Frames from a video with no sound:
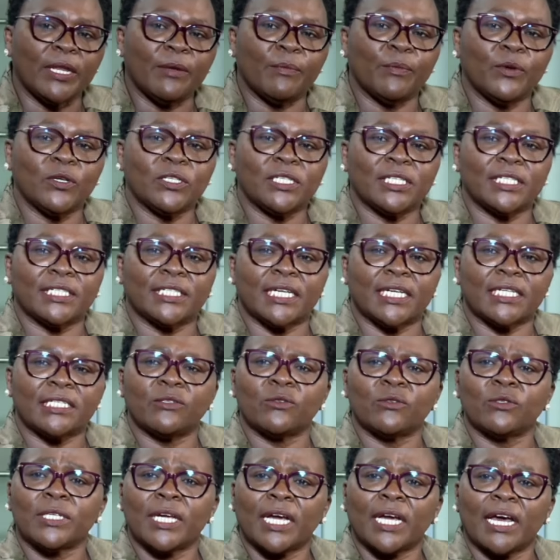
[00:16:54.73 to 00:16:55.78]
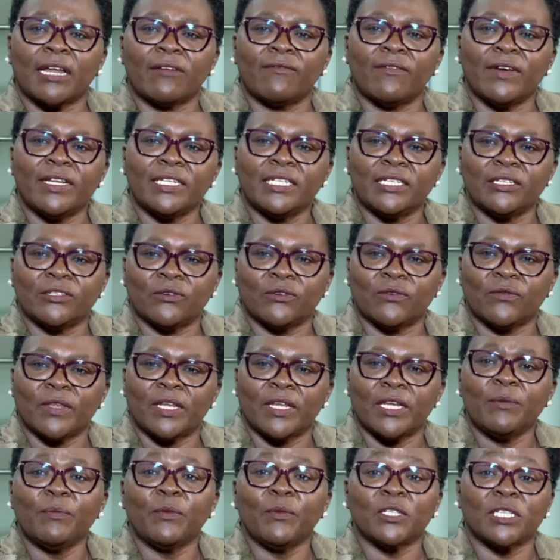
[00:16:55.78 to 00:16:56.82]
depositors to take advantage of
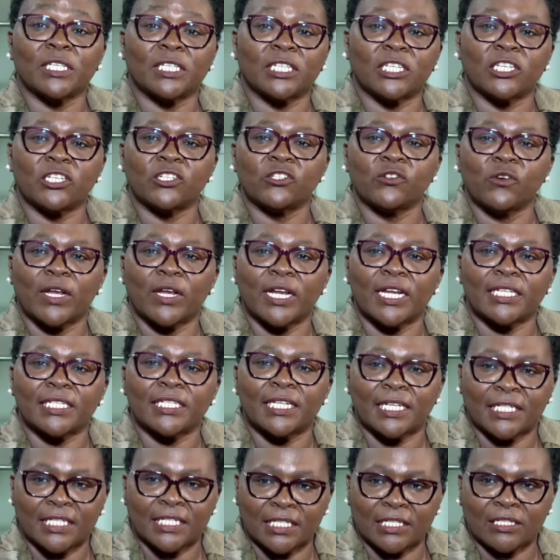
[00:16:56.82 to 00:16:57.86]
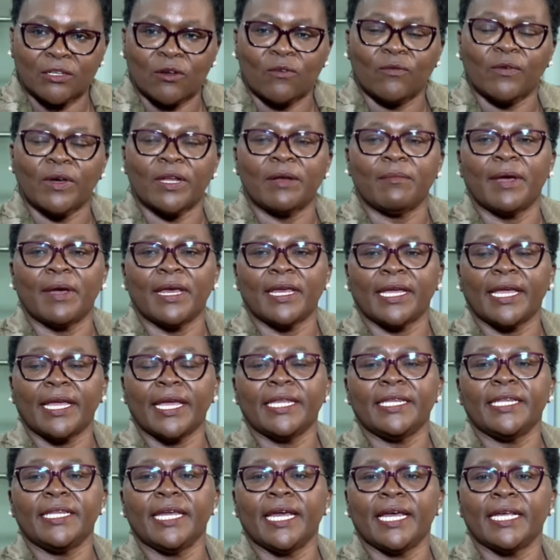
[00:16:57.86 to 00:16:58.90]
the deposit insurance that is offered by
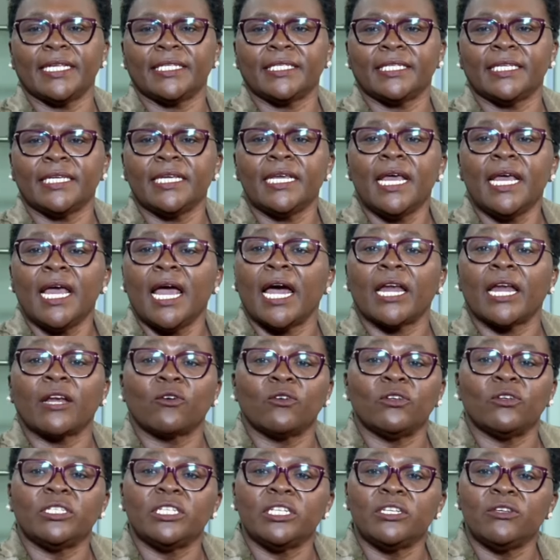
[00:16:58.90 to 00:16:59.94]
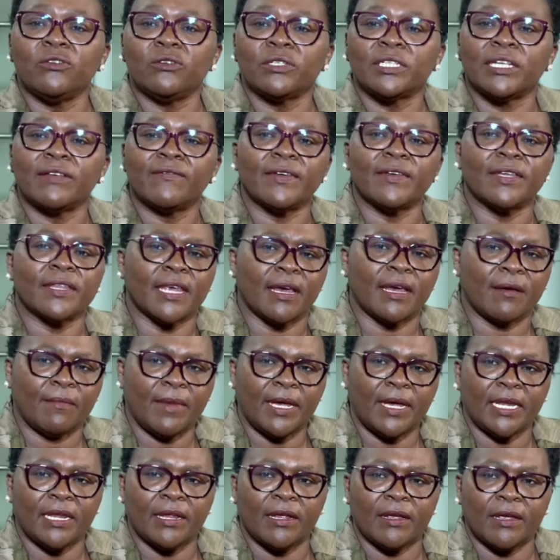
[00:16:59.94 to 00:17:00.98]
KDIC and continue saving their
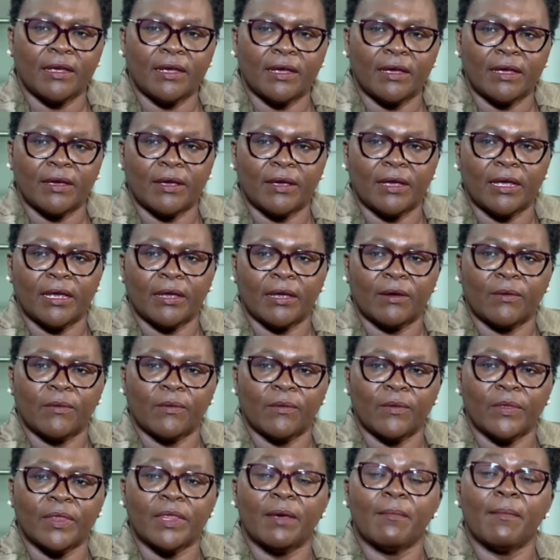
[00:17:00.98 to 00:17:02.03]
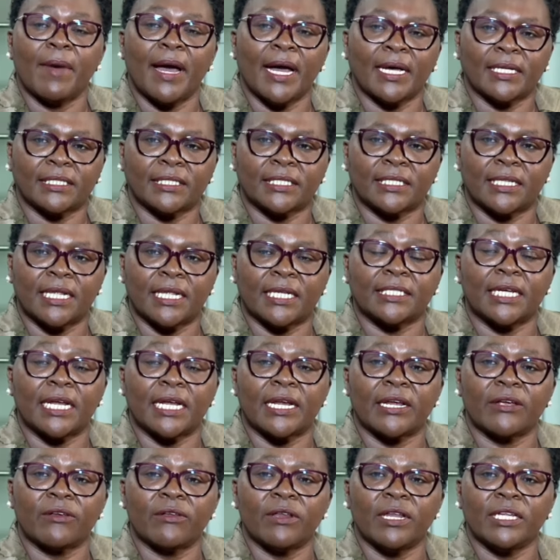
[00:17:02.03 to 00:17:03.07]
money with the banks that
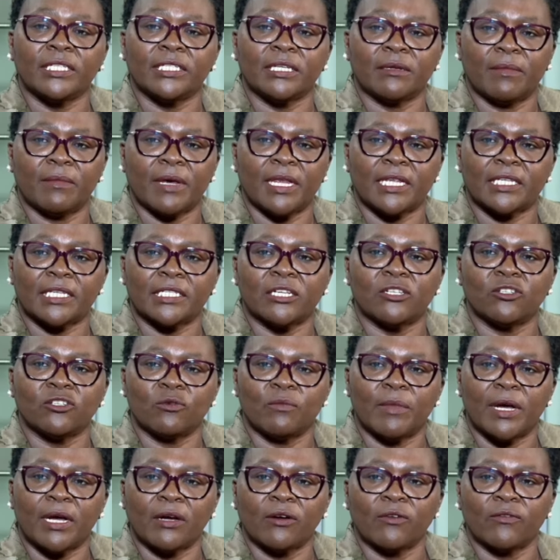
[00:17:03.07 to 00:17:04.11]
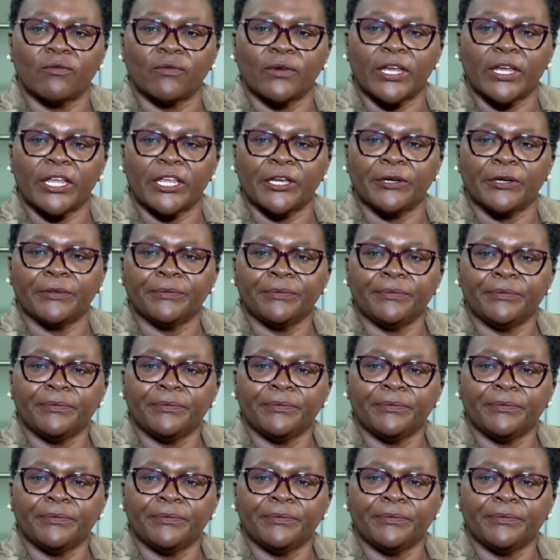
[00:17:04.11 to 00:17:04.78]
are regulated by the Central Bank of Kenya.